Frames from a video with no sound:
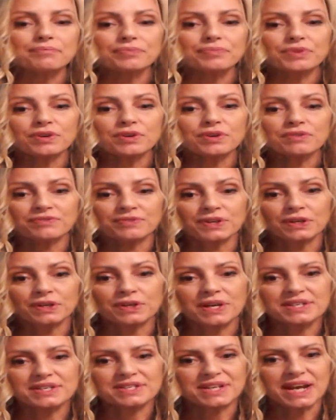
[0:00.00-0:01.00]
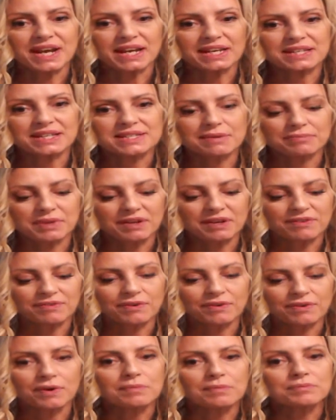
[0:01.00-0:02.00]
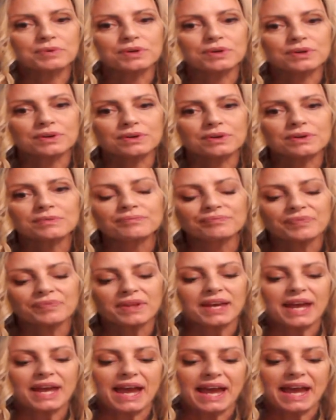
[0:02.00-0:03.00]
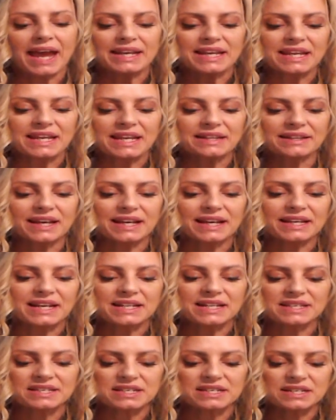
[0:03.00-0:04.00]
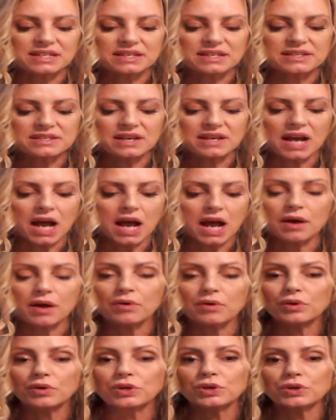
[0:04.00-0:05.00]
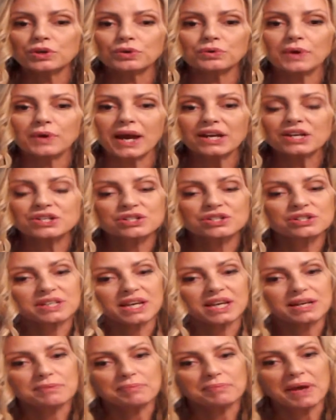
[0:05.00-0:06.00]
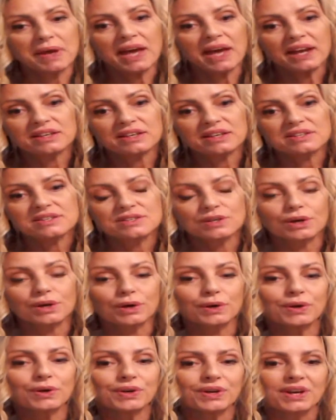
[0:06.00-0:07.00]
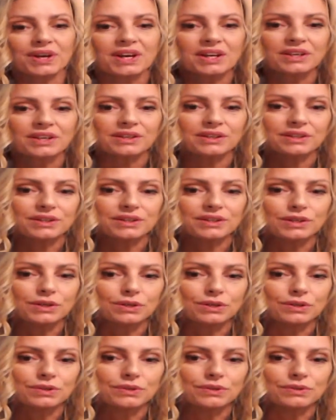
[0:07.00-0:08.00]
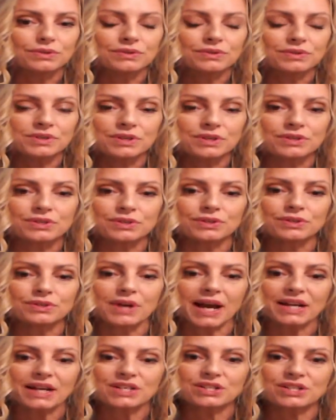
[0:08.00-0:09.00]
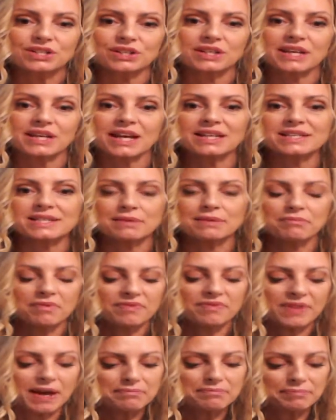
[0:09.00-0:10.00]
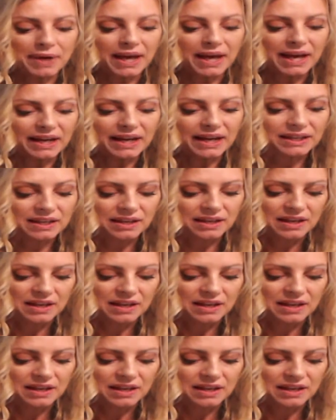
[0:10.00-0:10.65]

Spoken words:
you feel has taken something from you. And in that instance, you actually get it back. So you do actually get some of that back.